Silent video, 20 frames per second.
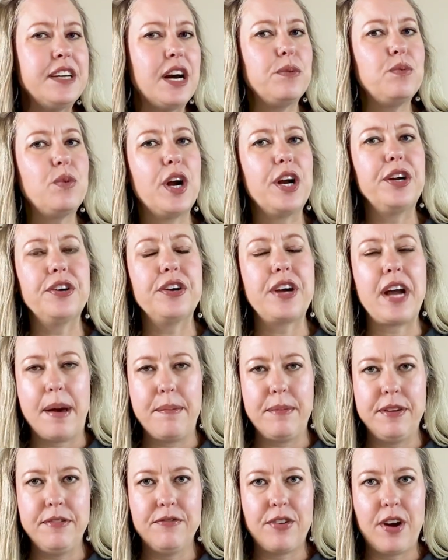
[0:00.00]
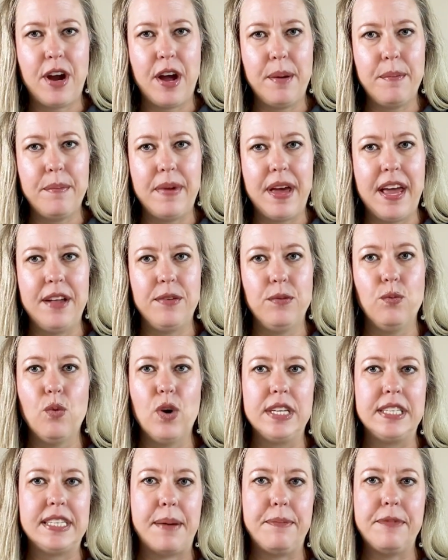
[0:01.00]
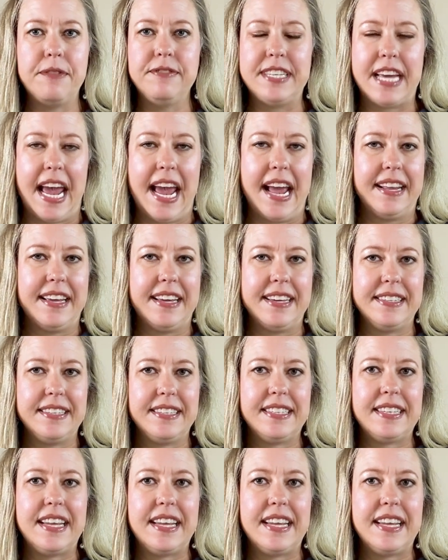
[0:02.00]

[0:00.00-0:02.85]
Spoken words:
on where you're coming from and what time of day it is.